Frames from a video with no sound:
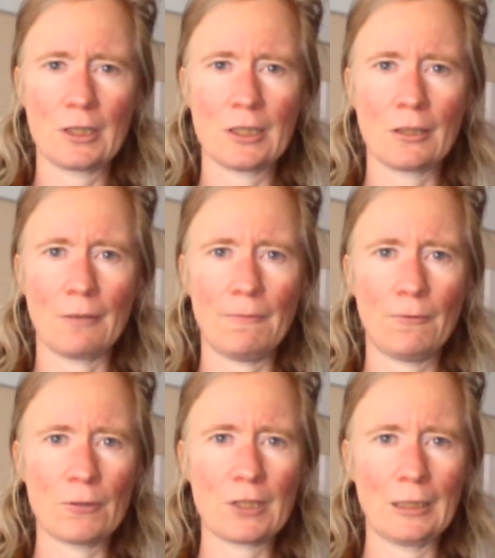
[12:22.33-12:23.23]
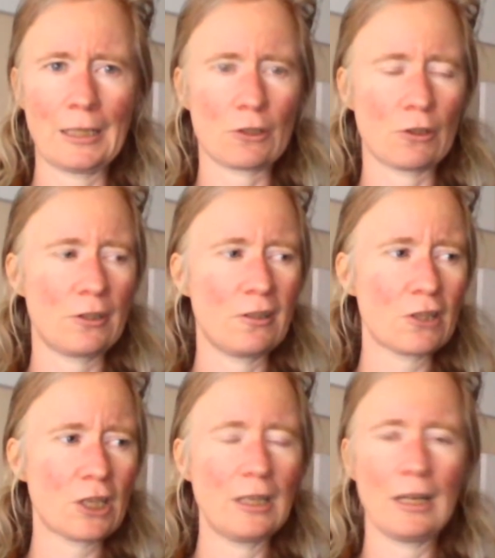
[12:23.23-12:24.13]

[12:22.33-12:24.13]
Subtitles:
to stop forced electrocution,